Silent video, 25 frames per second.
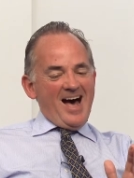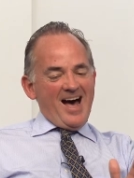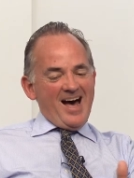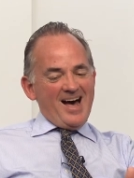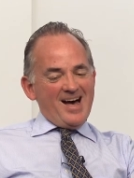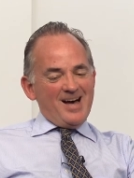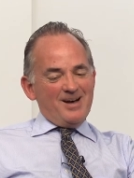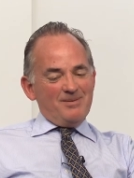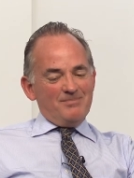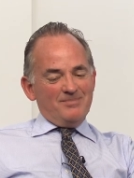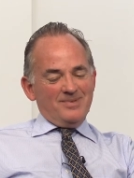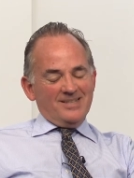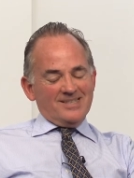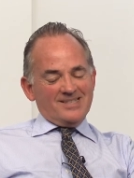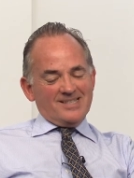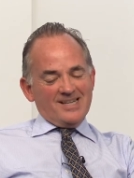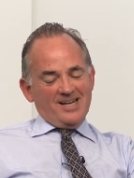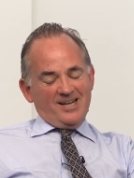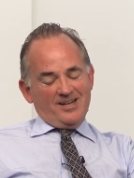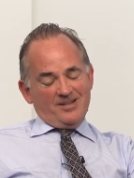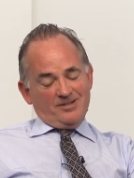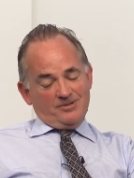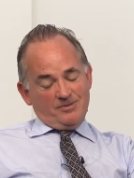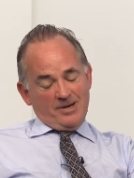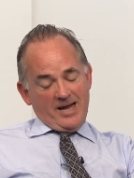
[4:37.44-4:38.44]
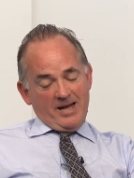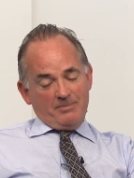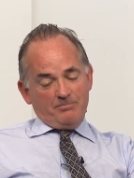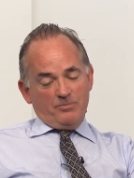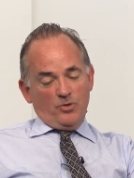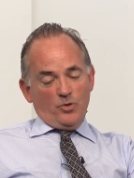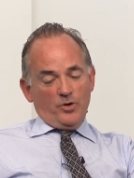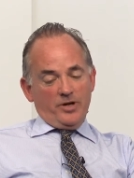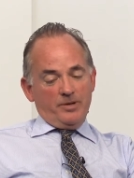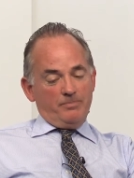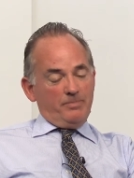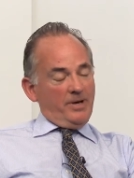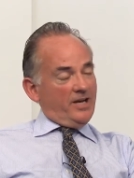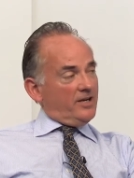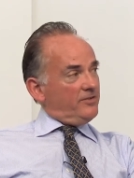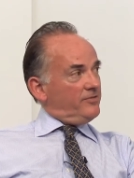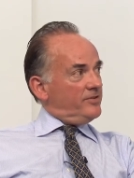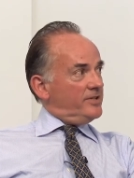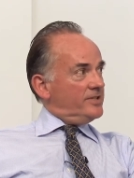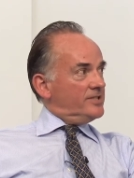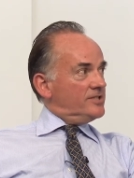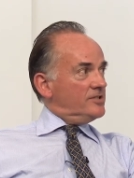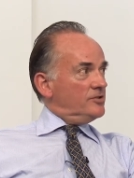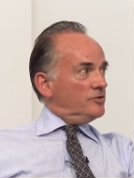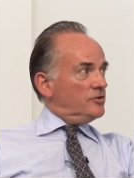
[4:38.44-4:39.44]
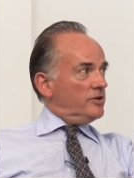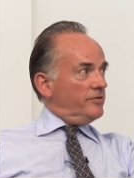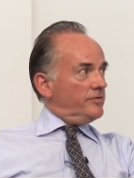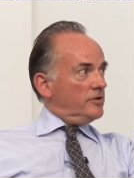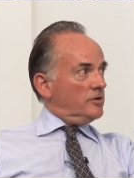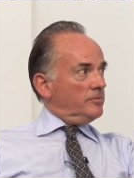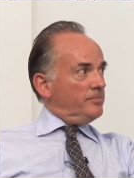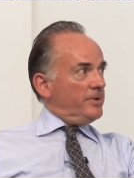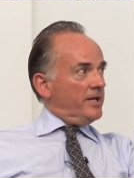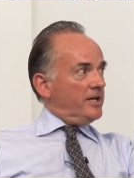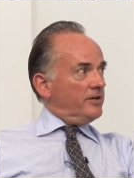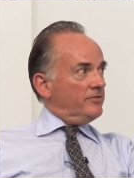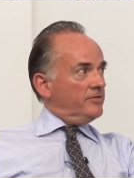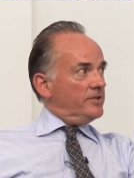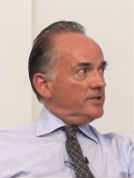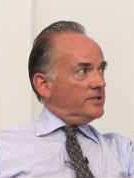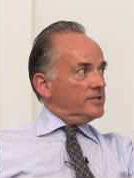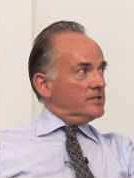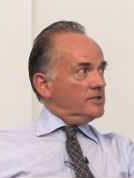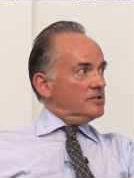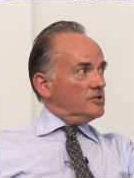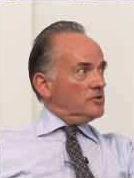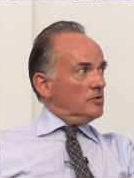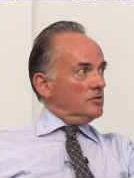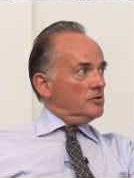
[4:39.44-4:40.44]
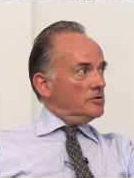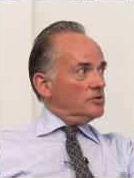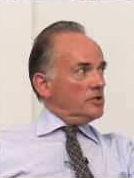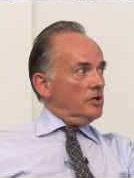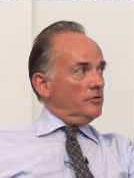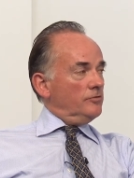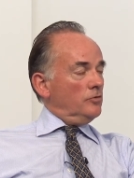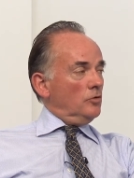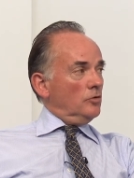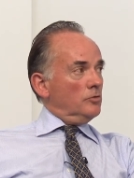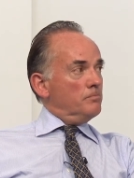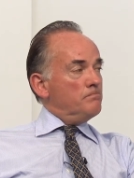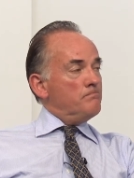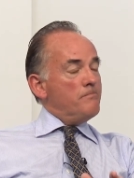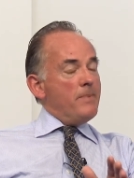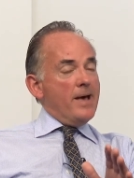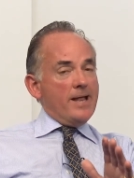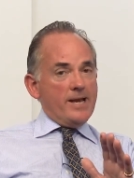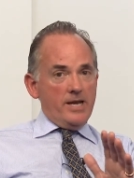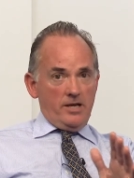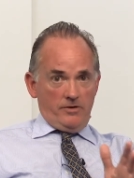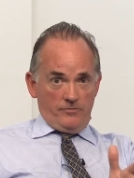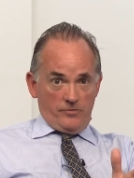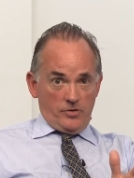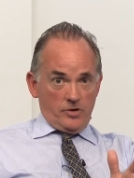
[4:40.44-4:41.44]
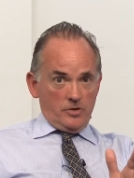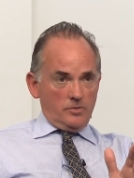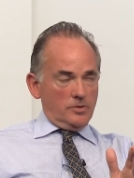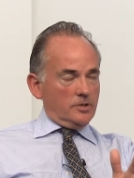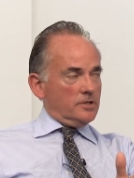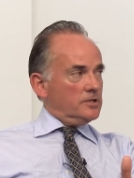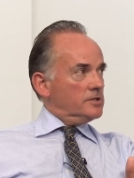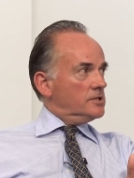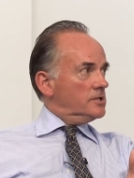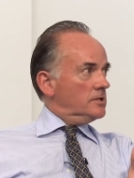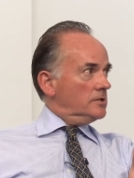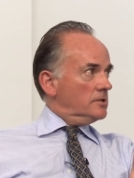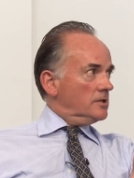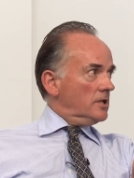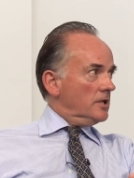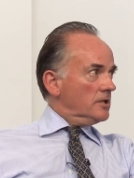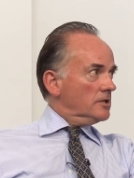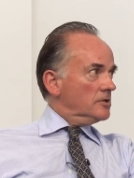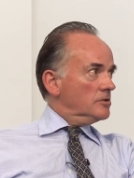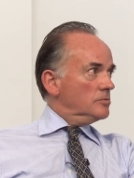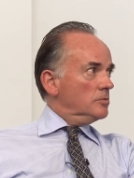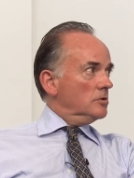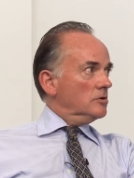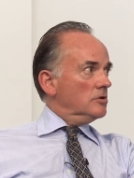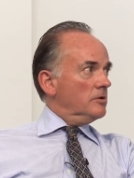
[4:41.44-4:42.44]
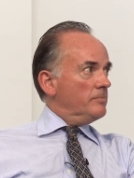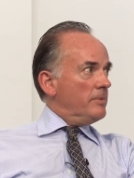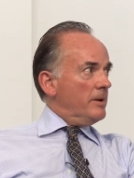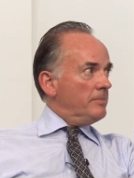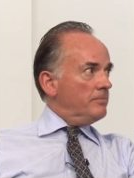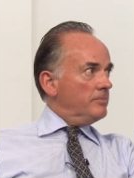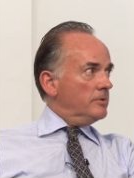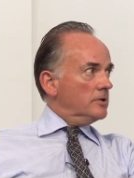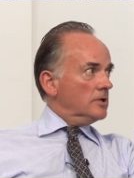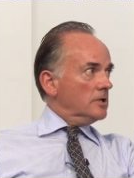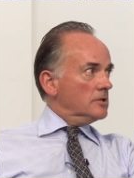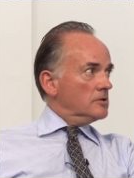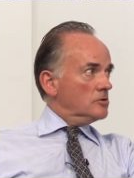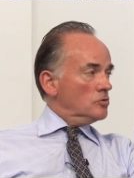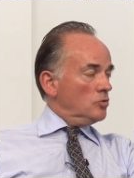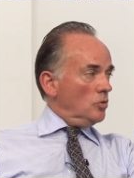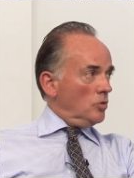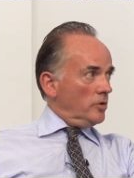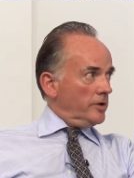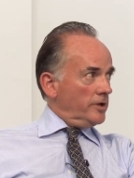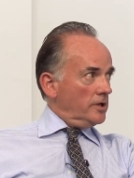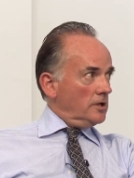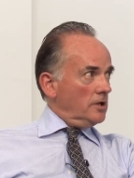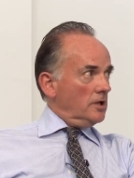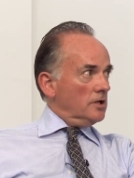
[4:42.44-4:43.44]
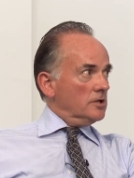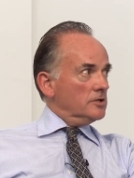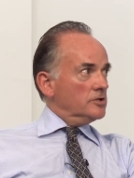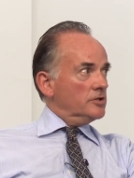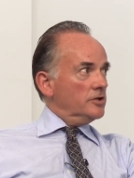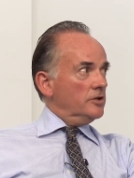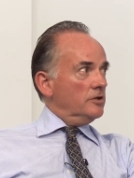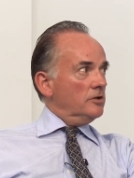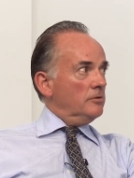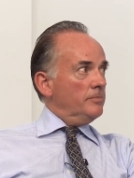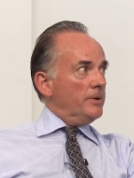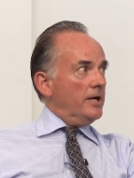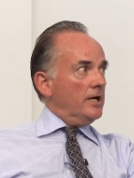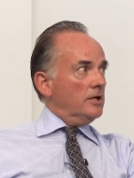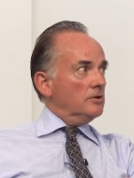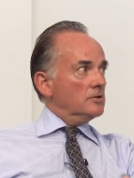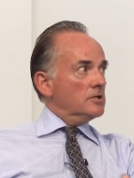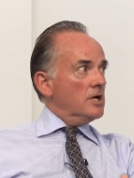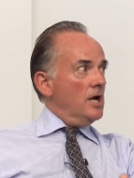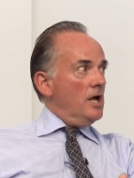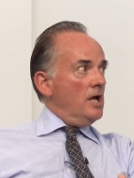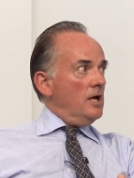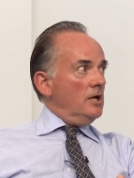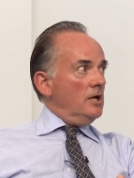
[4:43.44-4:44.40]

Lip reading: So employee benefits and trivial benefits and so on and so forth. Many viewers and others will remember us talking last year about